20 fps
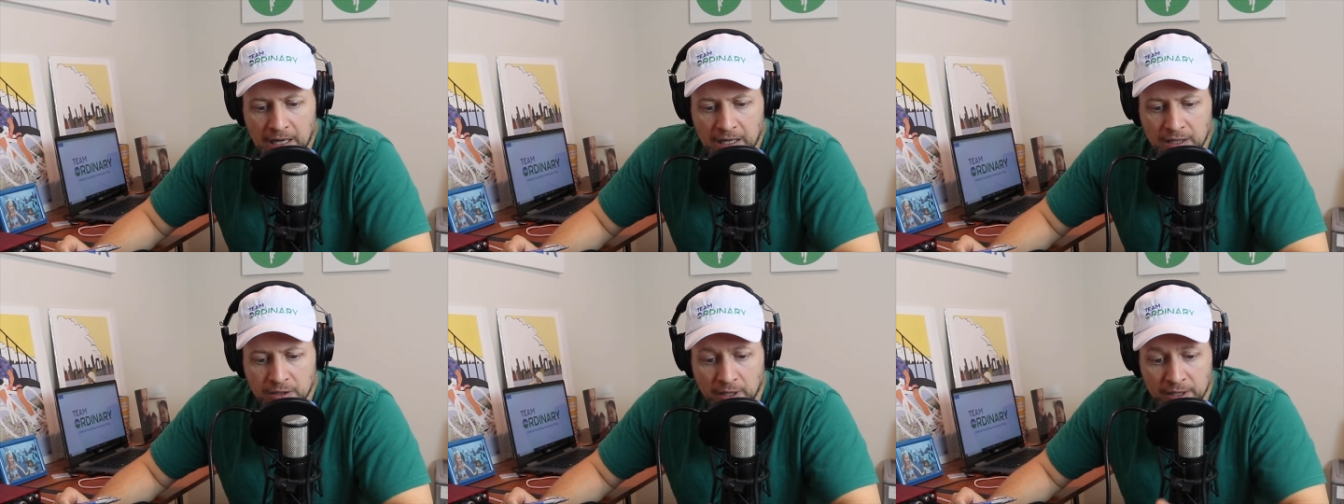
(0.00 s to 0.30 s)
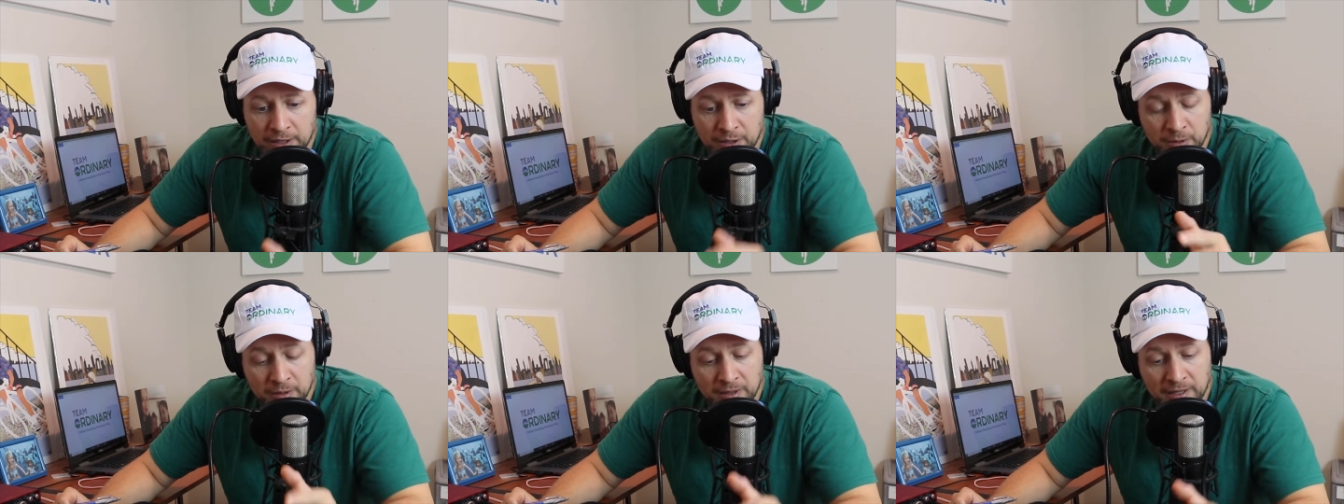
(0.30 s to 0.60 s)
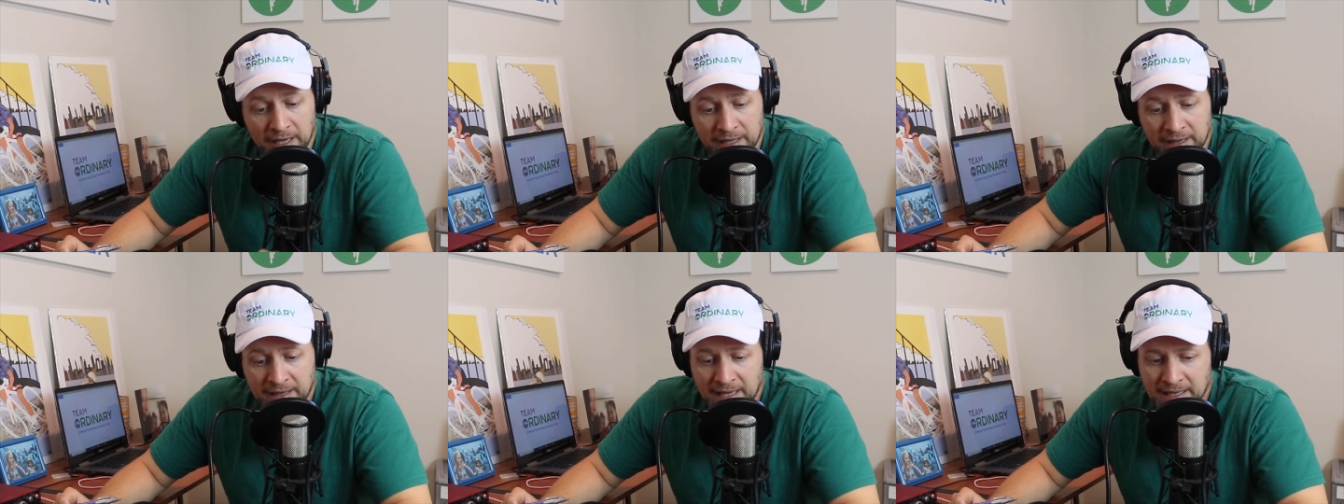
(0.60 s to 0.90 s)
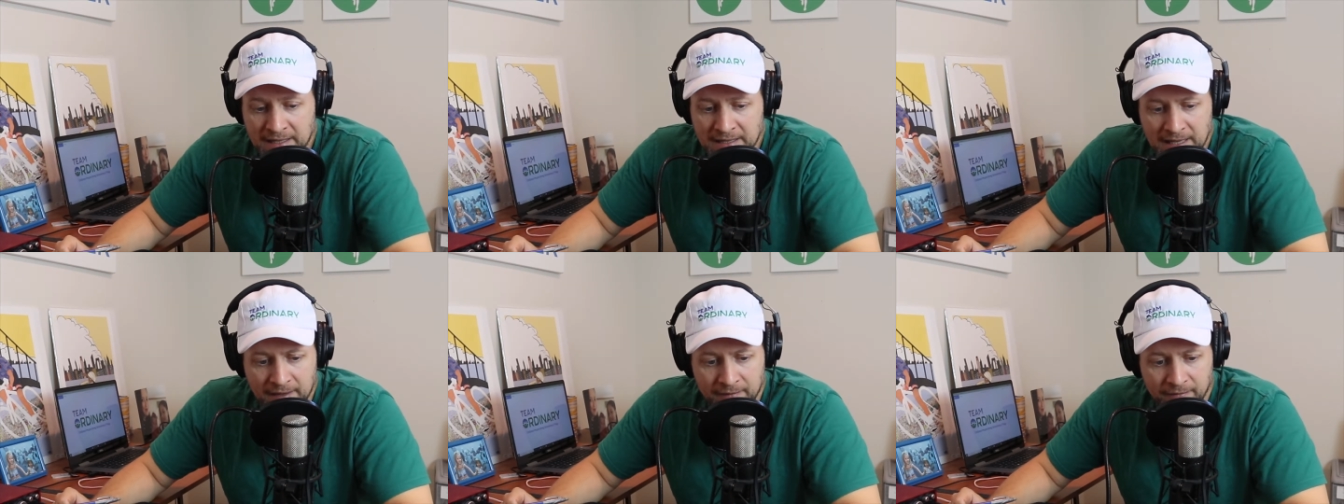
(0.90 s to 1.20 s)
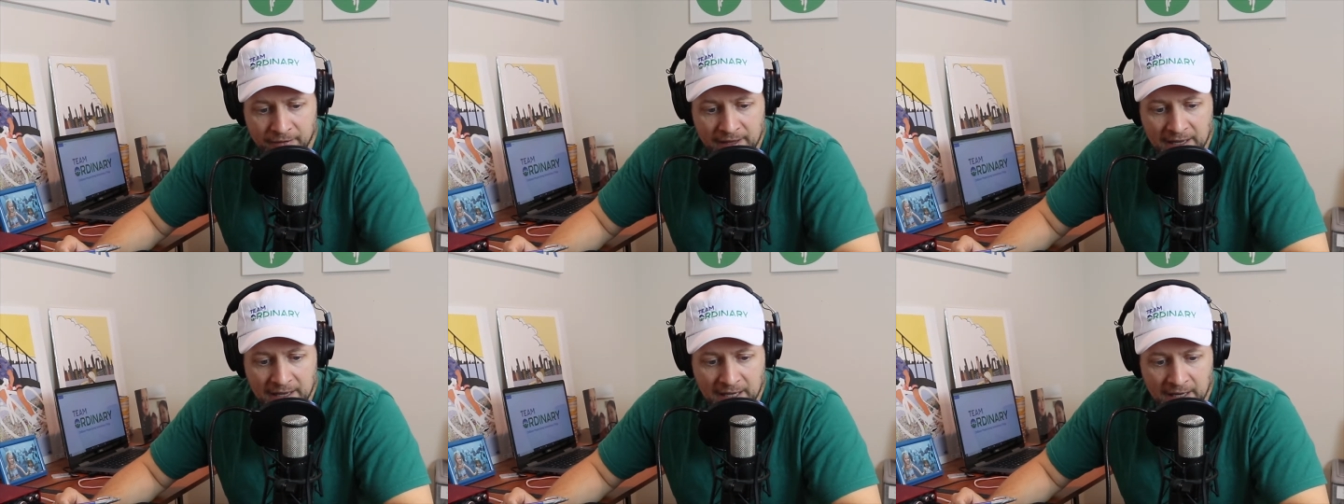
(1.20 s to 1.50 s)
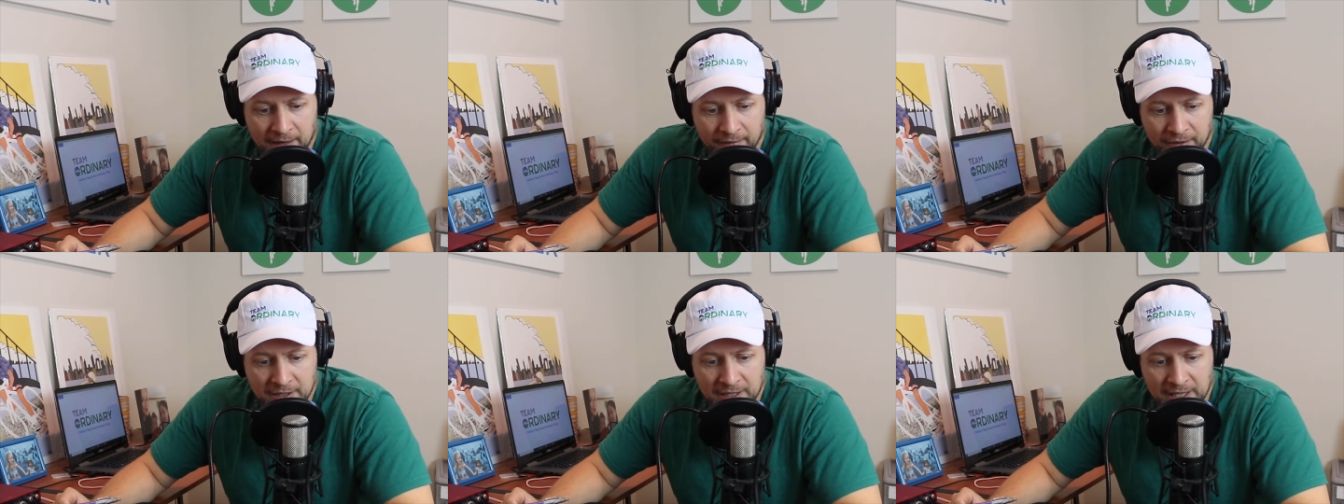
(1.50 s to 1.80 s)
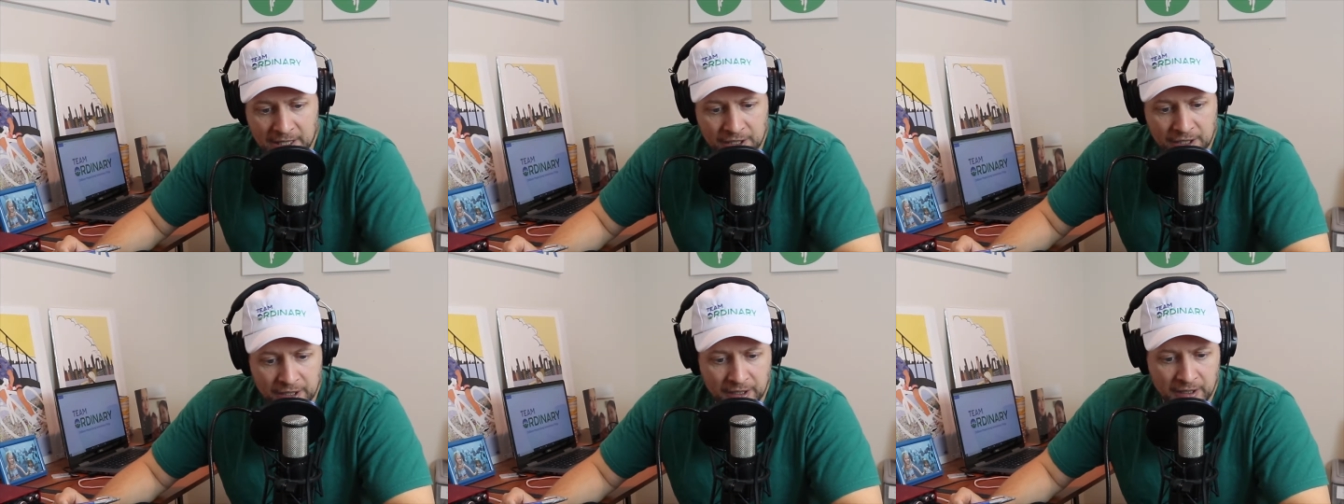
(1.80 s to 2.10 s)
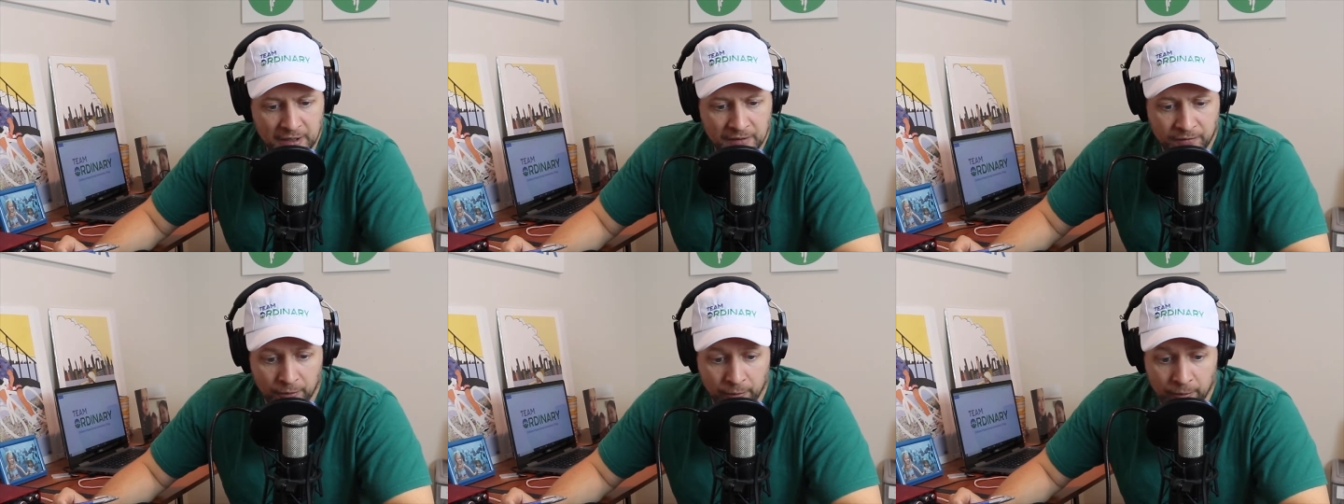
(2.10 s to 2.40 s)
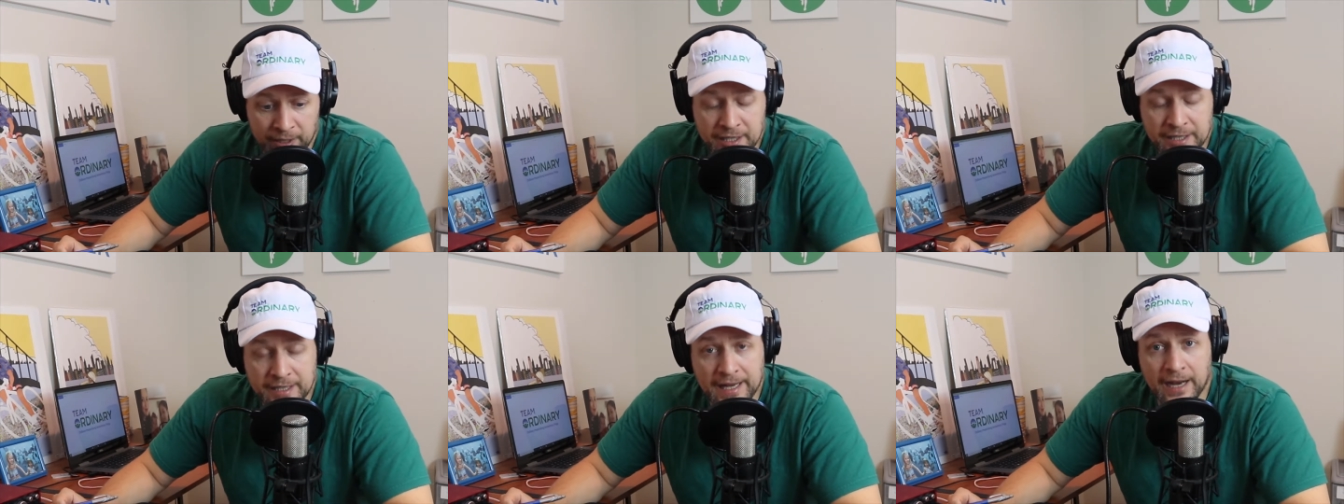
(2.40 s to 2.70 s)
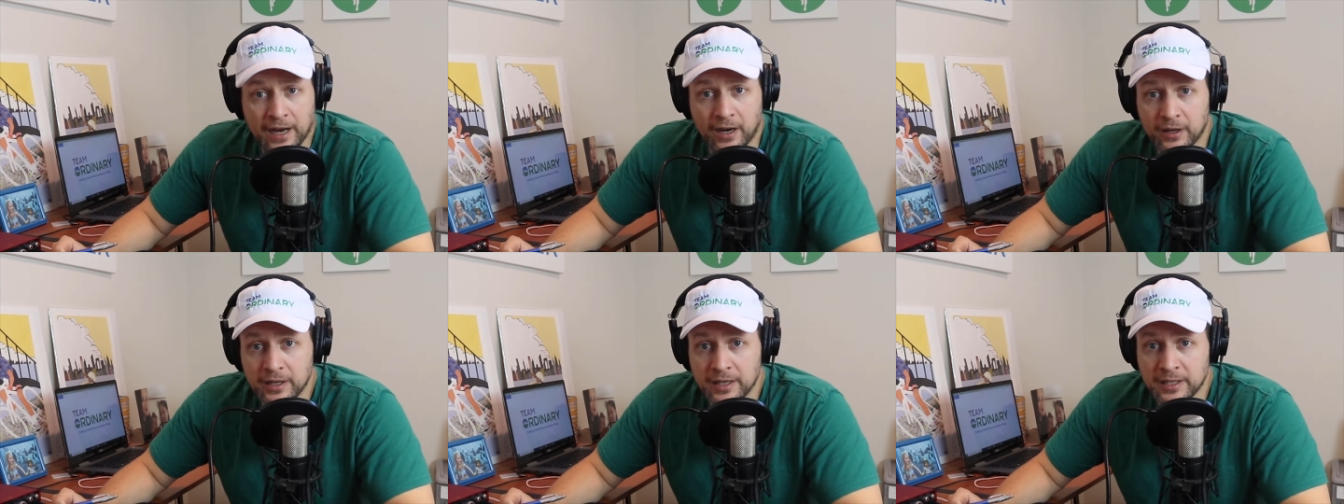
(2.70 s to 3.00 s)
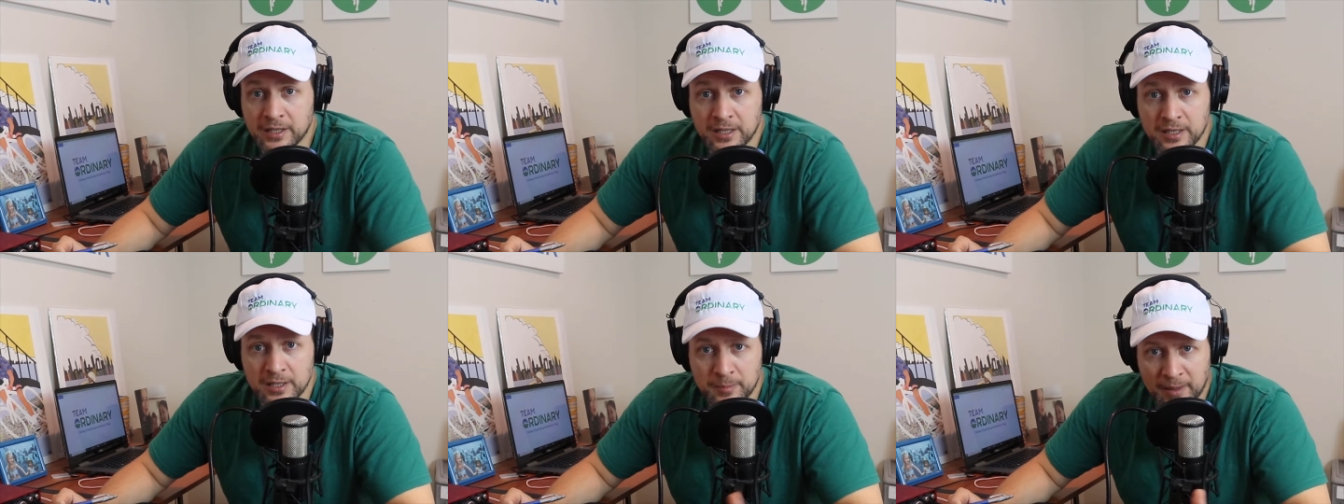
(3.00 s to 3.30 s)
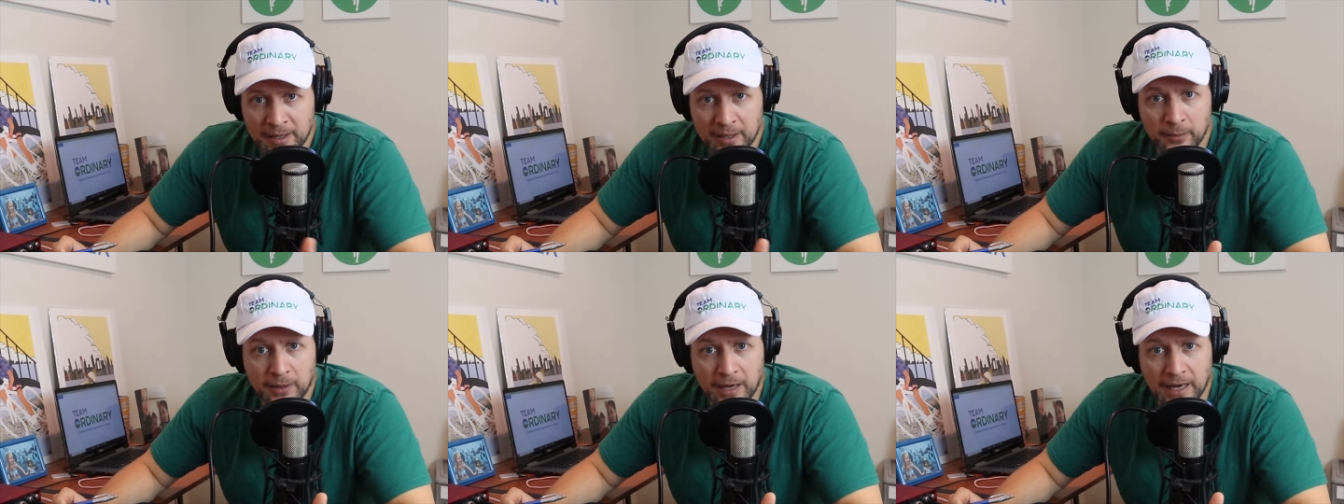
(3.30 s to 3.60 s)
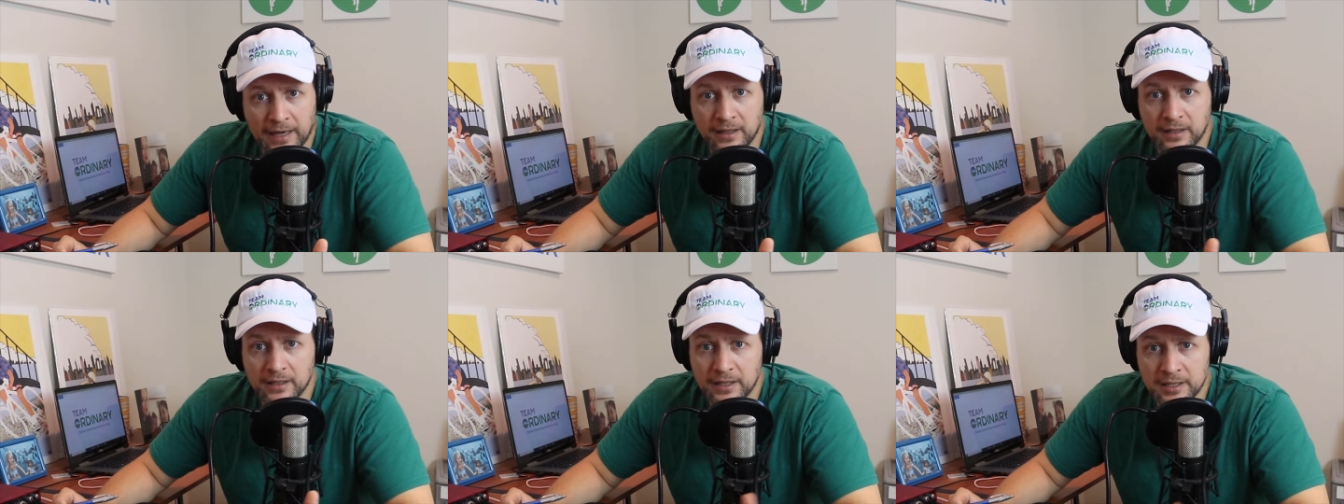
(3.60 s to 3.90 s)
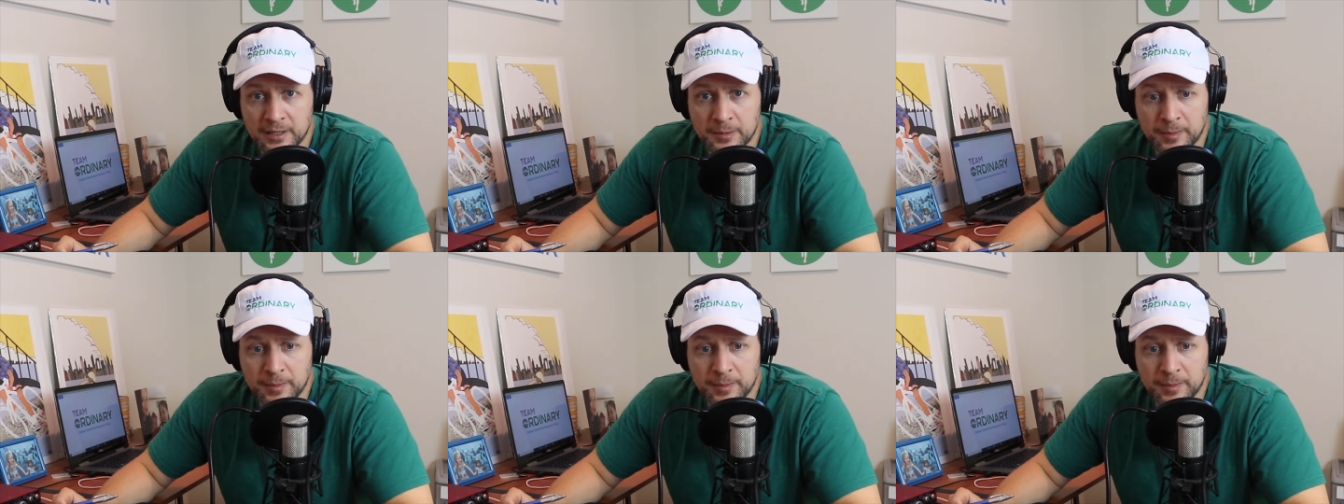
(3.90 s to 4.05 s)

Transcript: so I thank Dan for that conversation, for reaching out. It's because it's been a while.